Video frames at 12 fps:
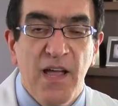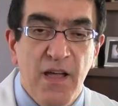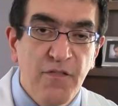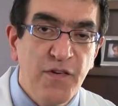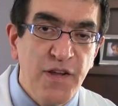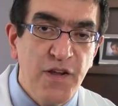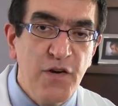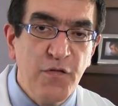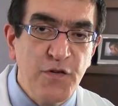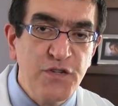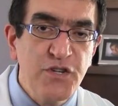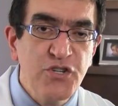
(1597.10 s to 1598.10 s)
Every year,
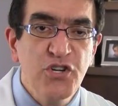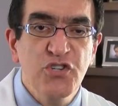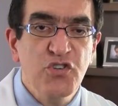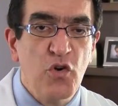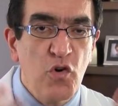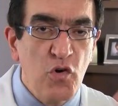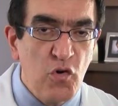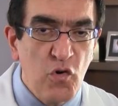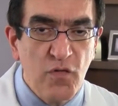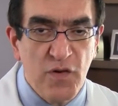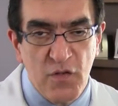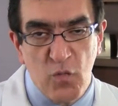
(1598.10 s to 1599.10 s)
physicians all
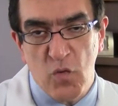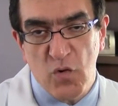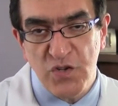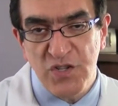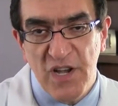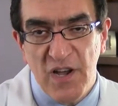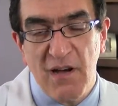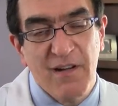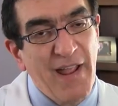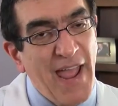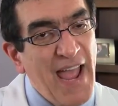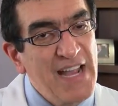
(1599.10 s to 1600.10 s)
over the world
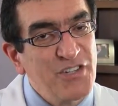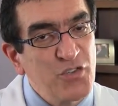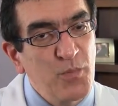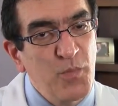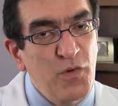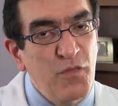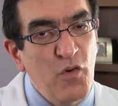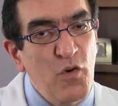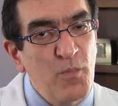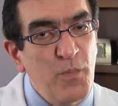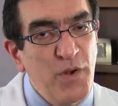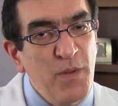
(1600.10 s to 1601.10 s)
are asked to
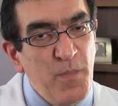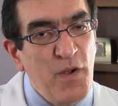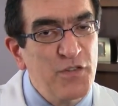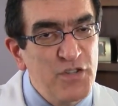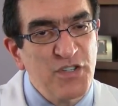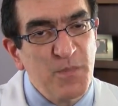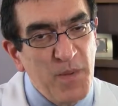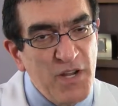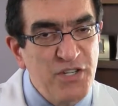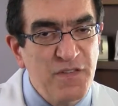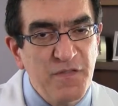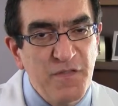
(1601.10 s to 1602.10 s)
perform
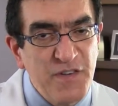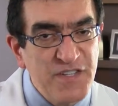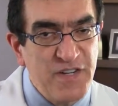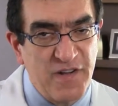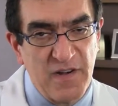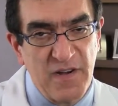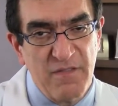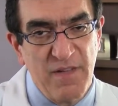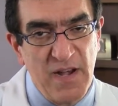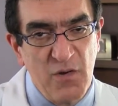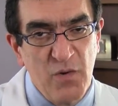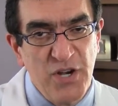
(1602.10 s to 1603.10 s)
pre-participation physical
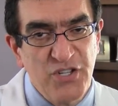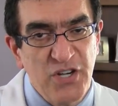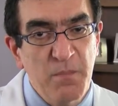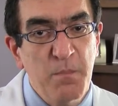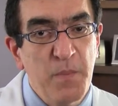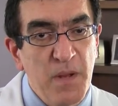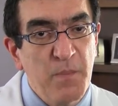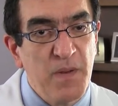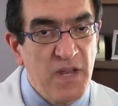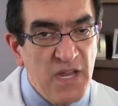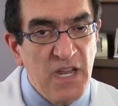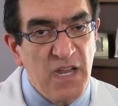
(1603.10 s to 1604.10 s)
evaluation,
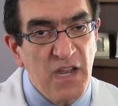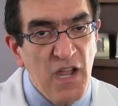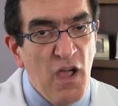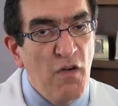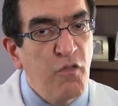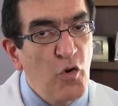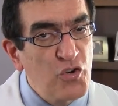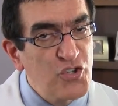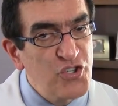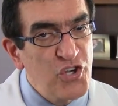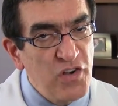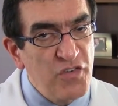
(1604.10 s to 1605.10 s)
PPE, for
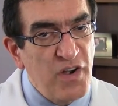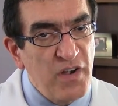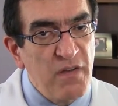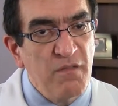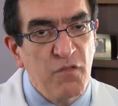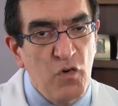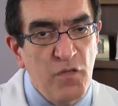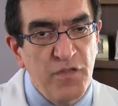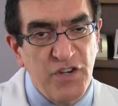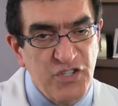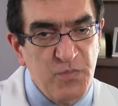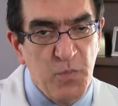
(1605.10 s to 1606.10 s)
children involved
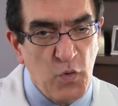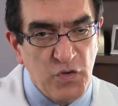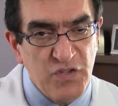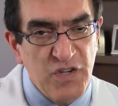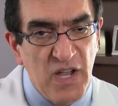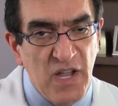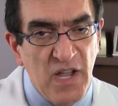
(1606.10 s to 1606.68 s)
in sports.